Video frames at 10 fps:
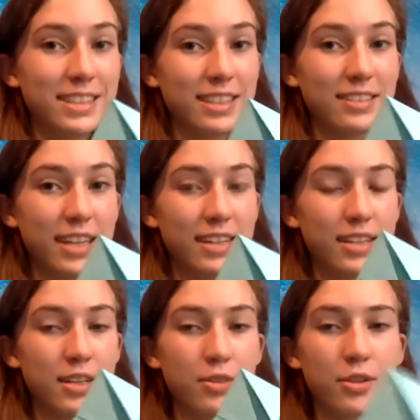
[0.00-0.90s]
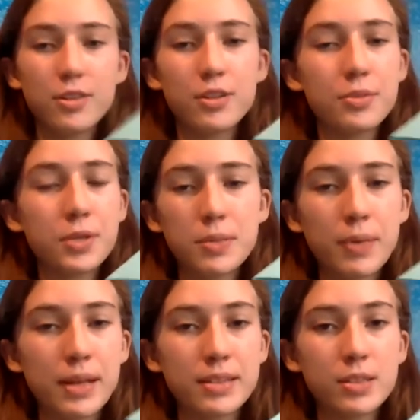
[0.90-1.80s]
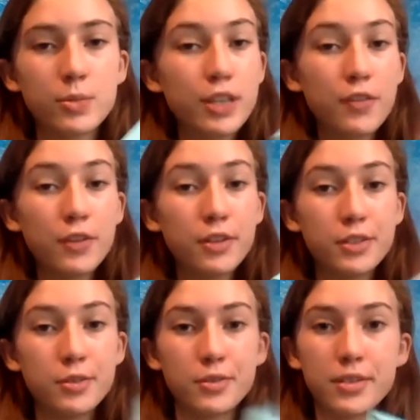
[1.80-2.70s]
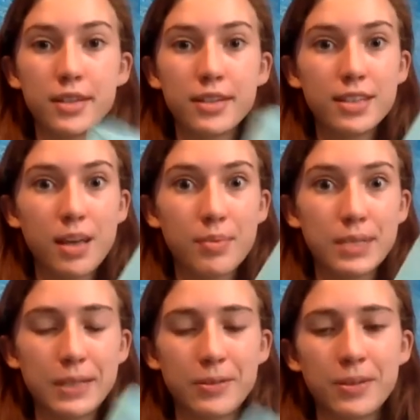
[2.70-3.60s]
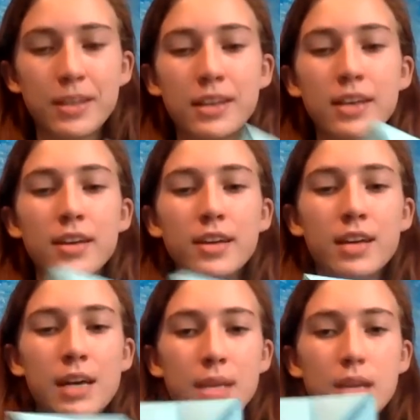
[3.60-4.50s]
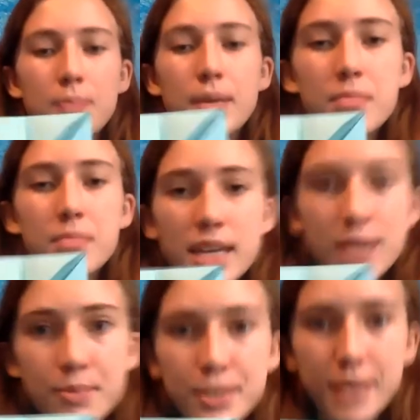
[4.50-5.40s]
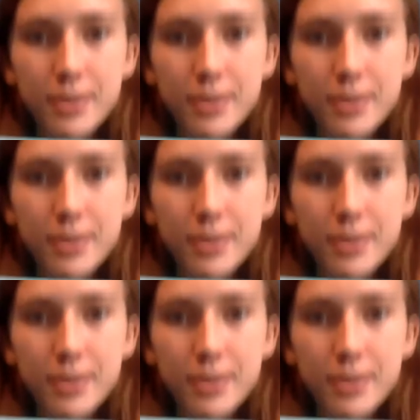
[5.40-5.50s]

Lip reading: All right, and you could use a pencil, whichever you choose. It's up to you. I'm gonna pan my camera down a